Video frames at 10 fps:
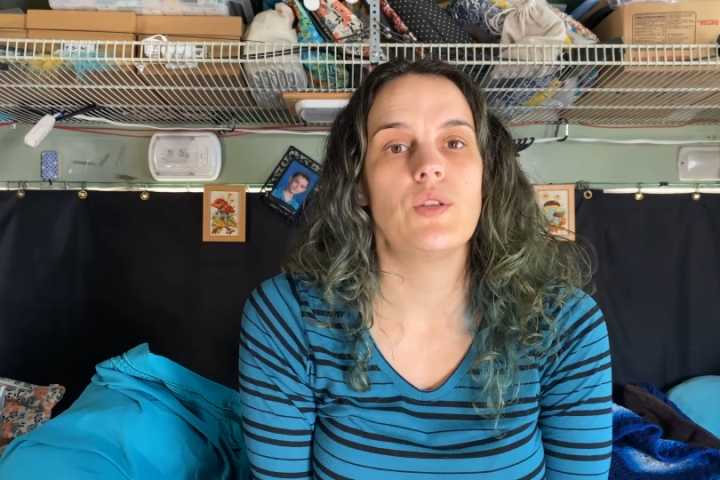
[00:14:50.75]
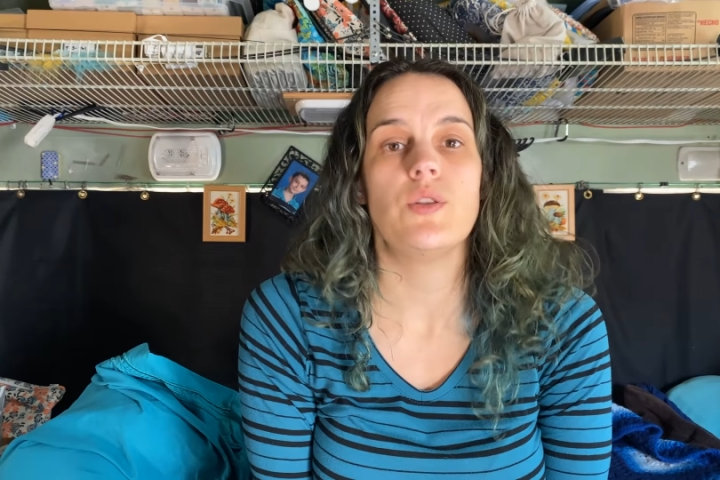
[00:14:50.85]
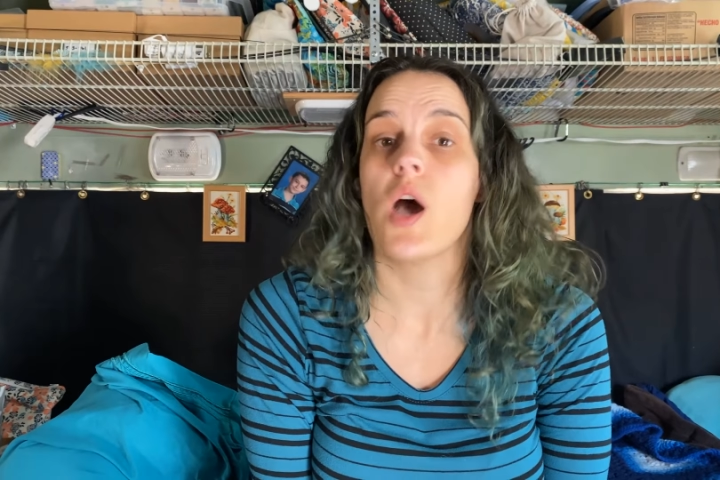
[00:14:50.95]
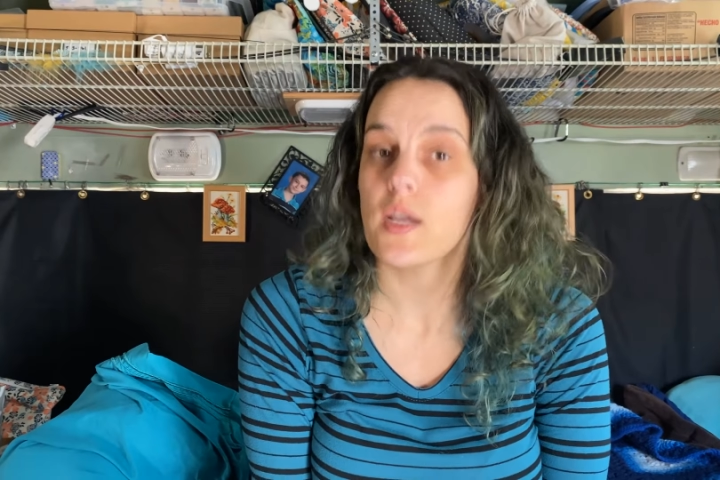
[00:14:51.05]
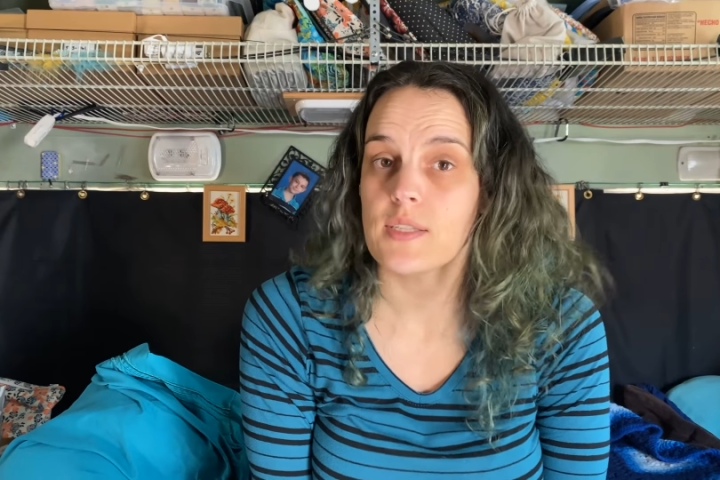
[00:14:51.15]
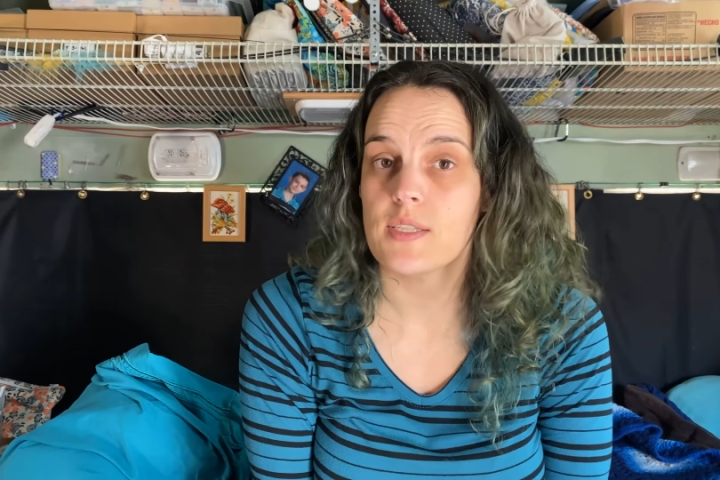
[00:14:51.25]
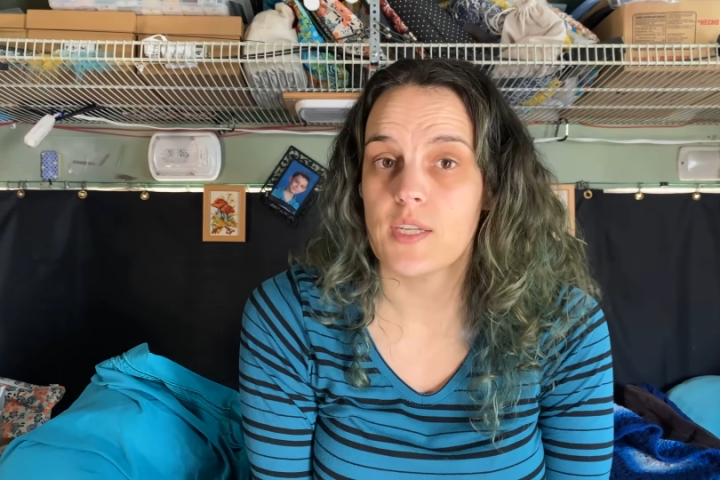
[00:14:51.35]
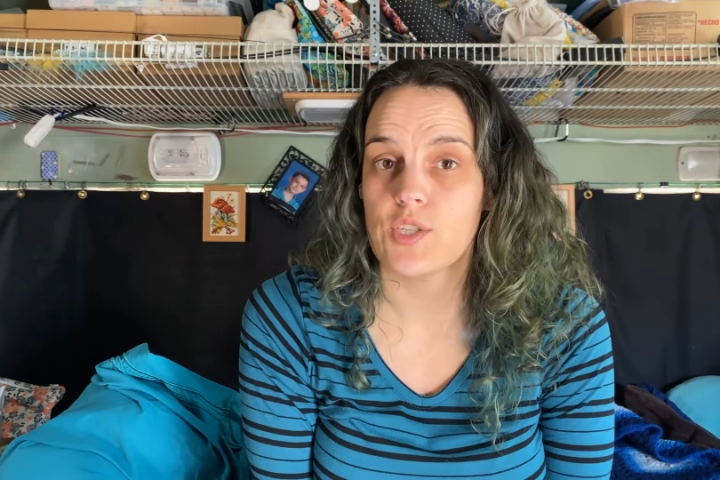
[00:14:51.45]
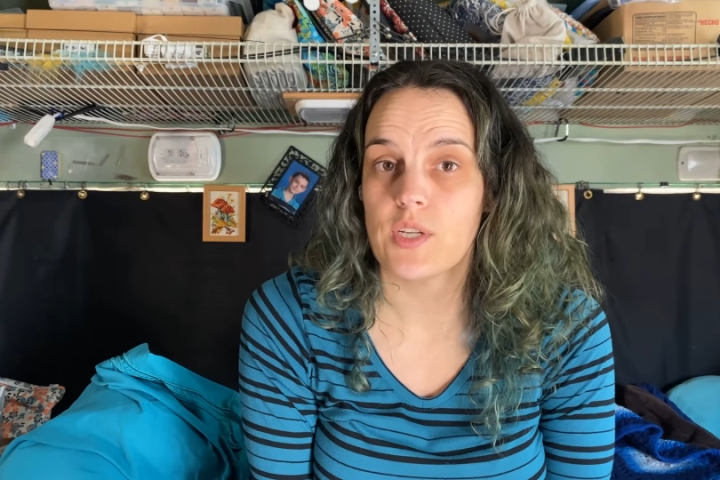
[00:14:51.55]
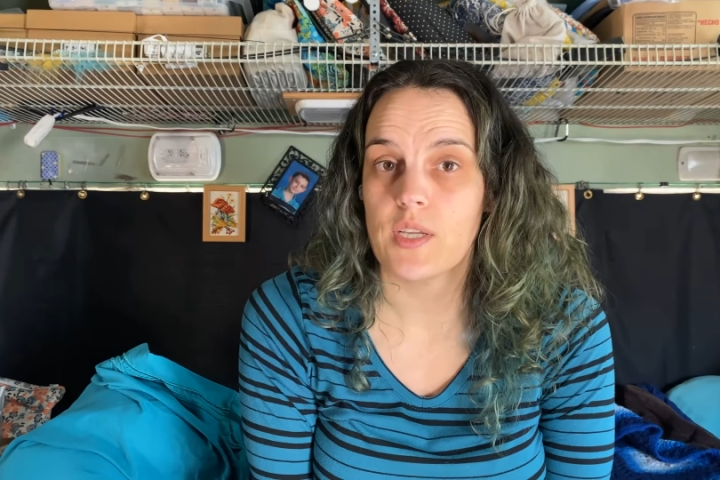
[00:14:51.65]

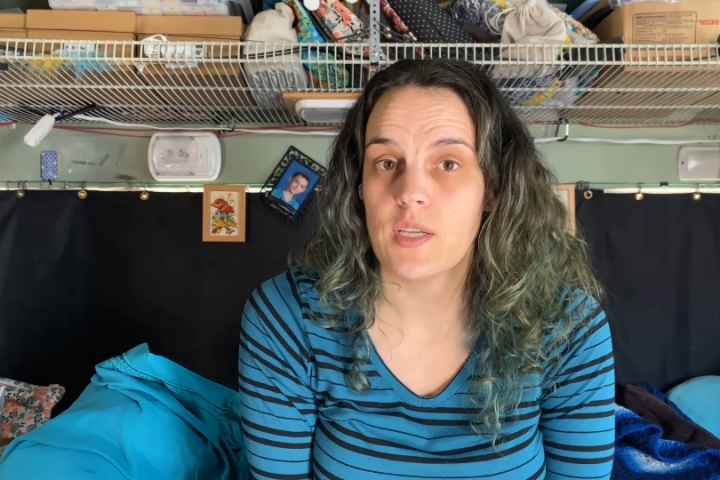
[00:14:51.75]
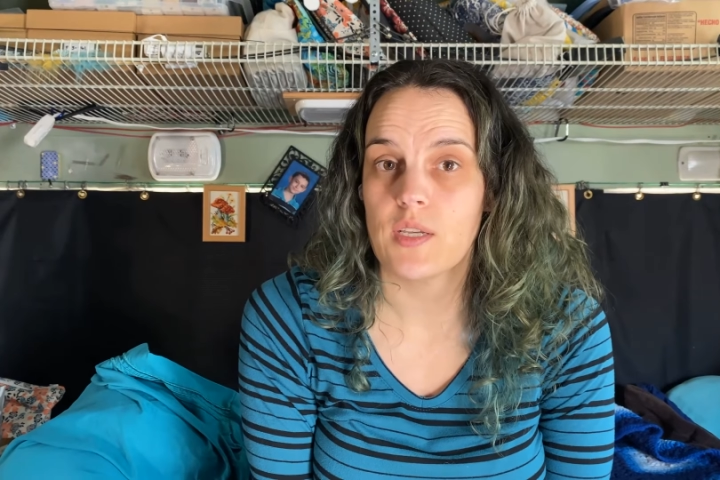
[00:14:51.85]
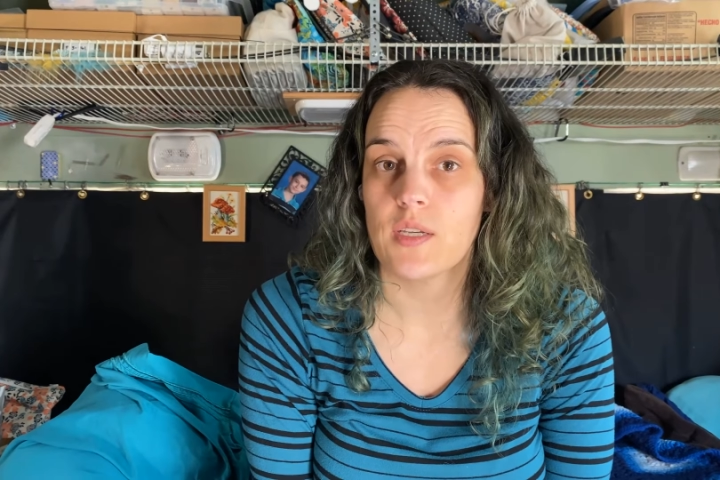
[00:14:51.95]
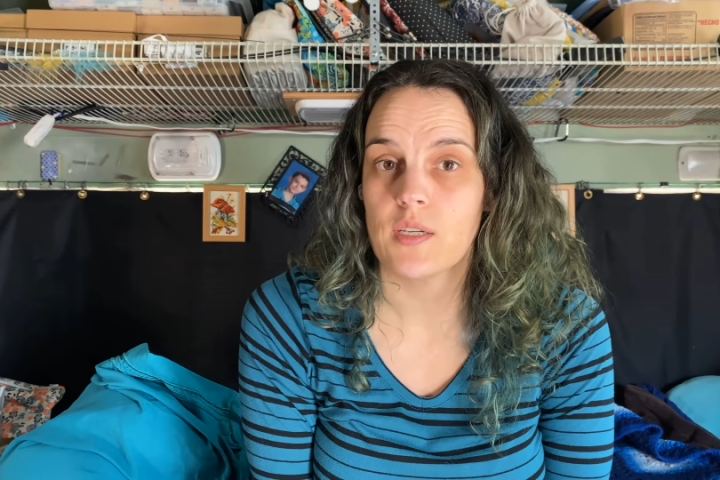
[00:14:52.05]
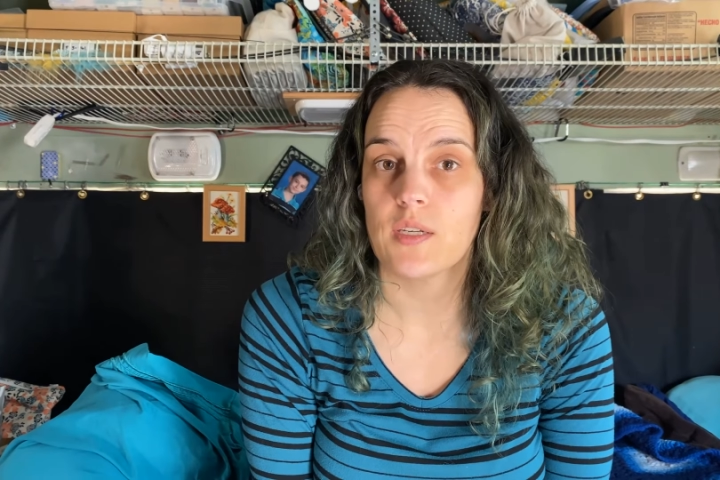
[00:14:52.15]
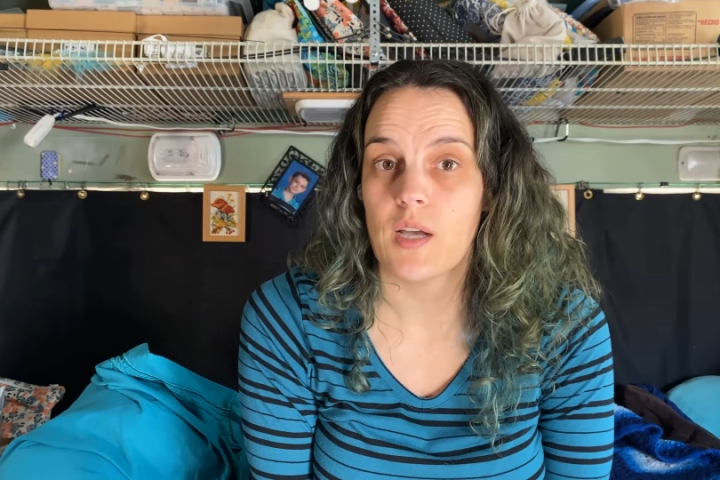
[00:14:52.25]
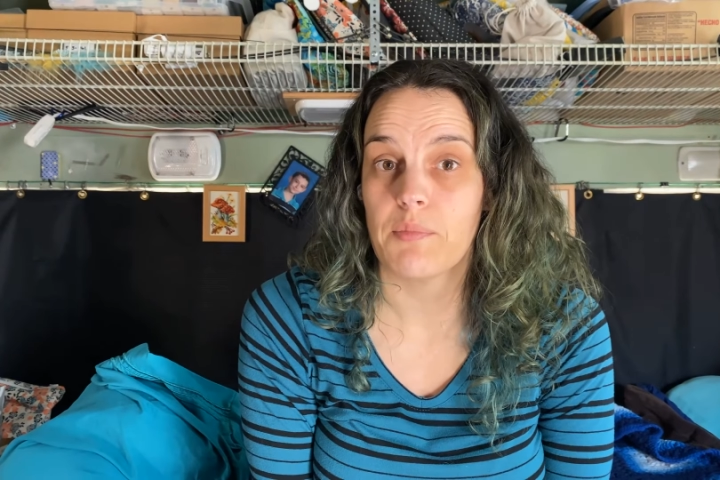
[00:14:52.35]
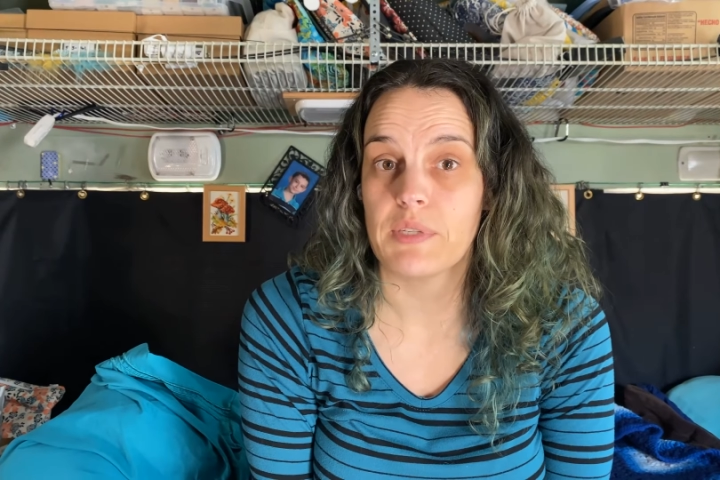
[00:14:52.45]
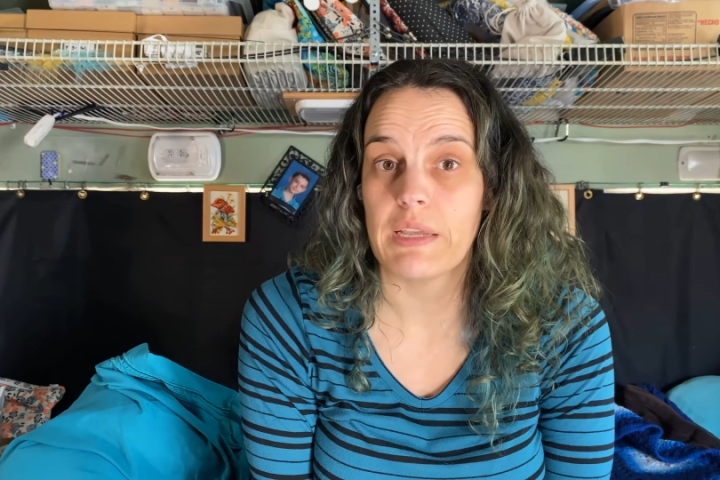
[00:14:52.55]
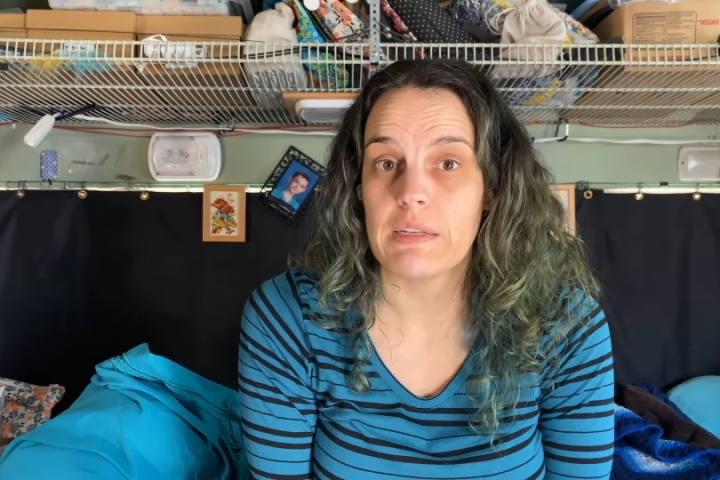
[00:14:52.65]
non-stitchy
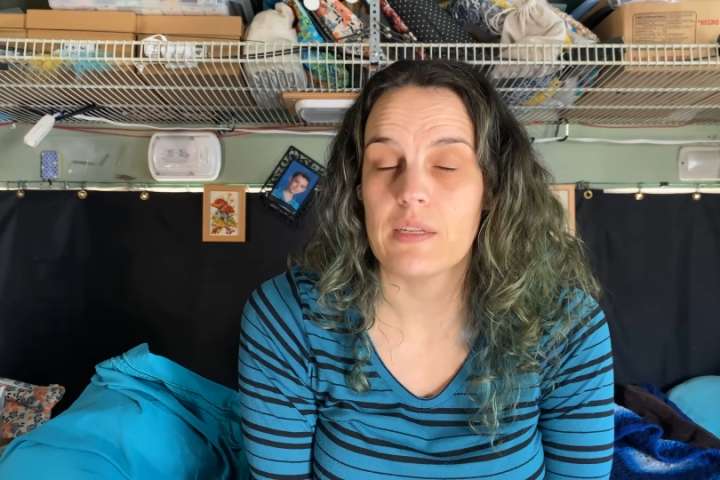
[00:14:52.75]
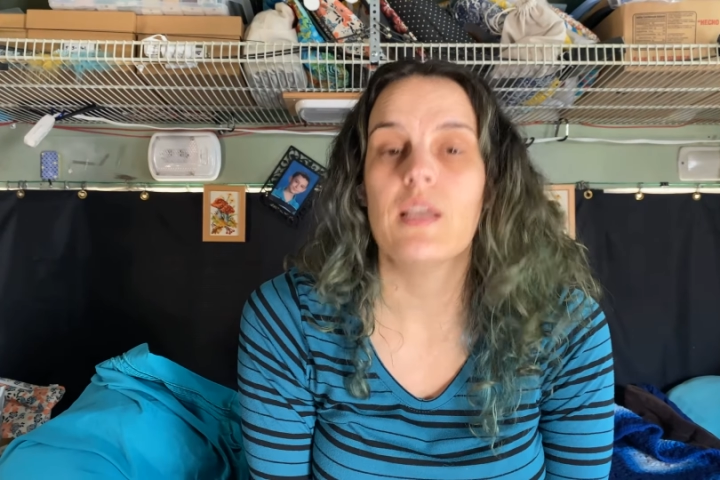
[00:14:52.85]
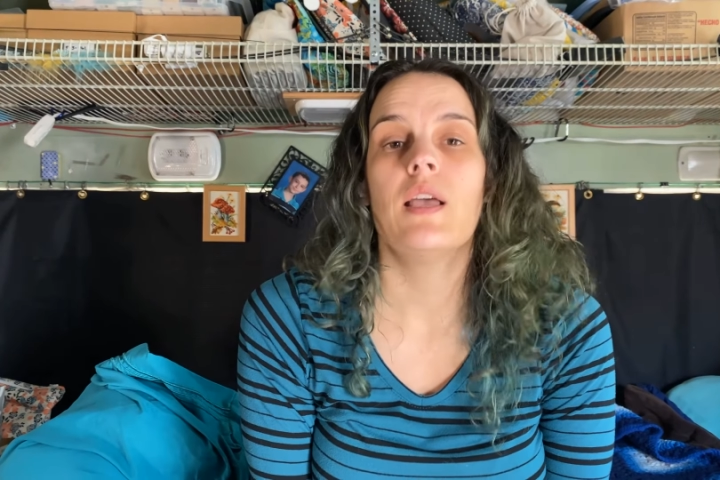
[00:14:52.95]
update